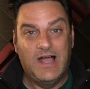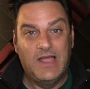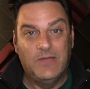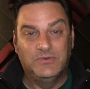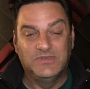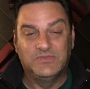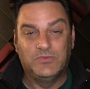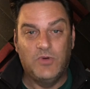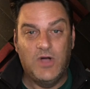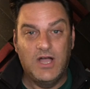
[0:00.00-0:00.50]
I
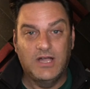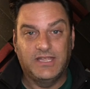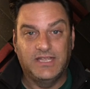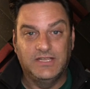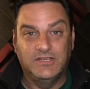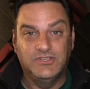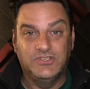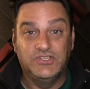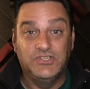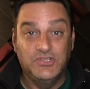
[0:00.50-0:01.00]
was
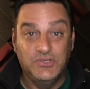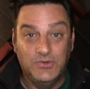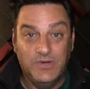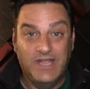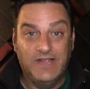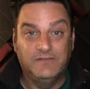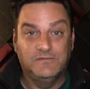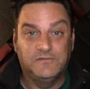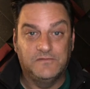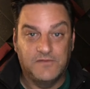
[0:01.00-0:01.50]
walking
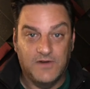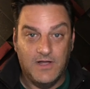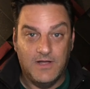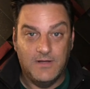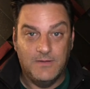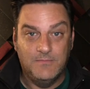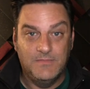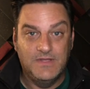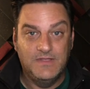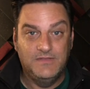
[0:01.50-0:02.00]
to and
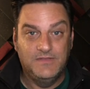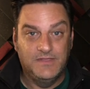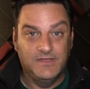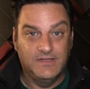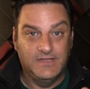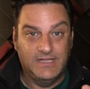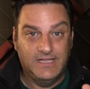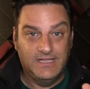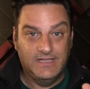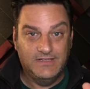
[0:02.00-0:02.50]
from
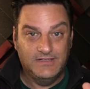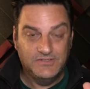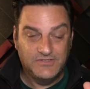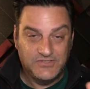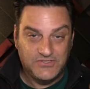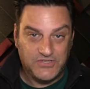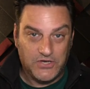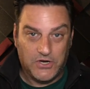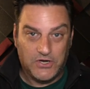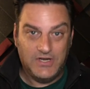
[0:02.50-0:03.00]
the
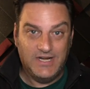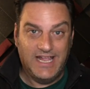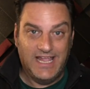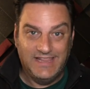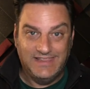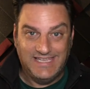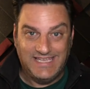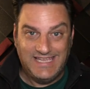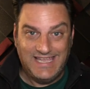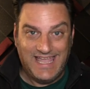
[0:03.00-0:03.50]
start
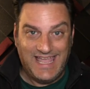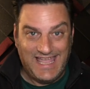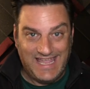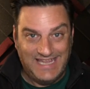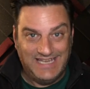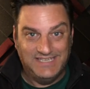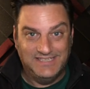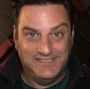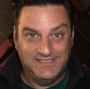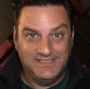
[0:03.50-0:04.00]
and the
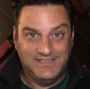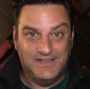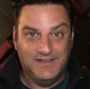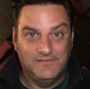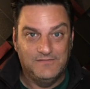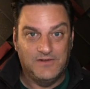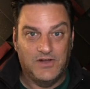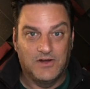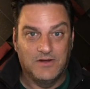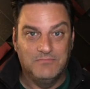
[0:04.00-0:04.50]
end
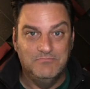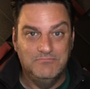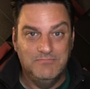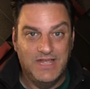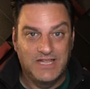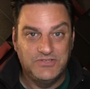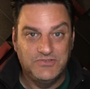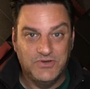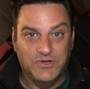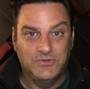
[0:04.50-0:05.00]
of our
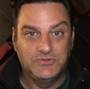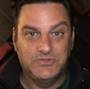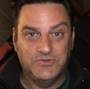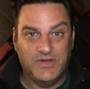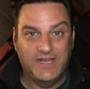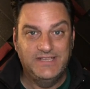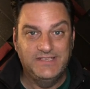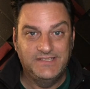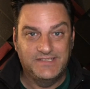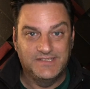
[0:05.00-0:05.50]
metro
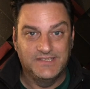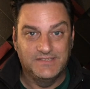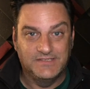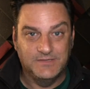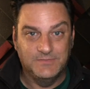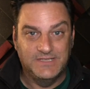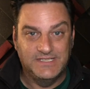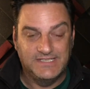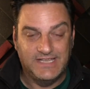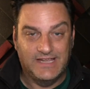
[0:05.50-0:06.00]
train
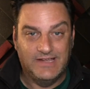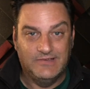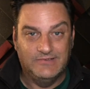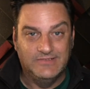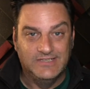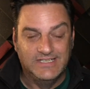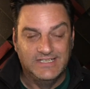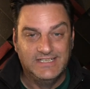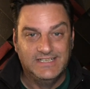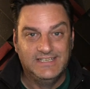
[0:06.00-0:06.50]
system in
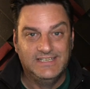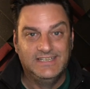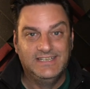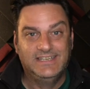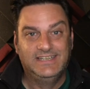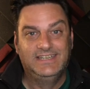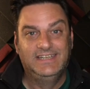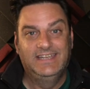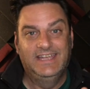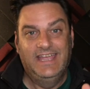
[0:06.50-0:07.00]
town.
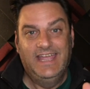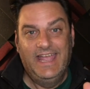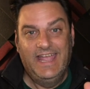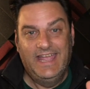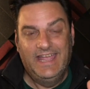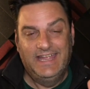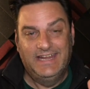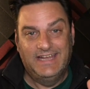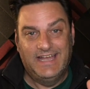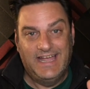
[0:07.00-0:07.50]

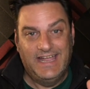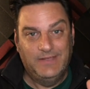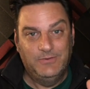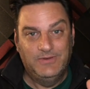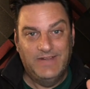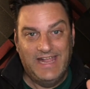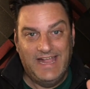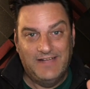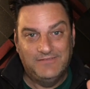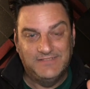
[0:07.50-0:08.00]
And I
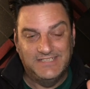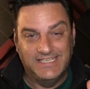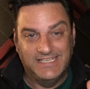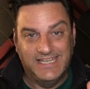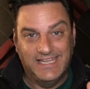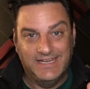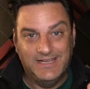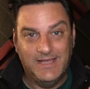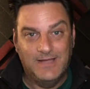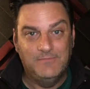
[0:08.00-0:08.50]
would have to
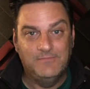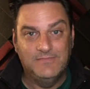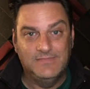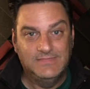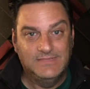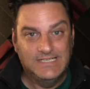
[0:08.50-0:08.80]
get up,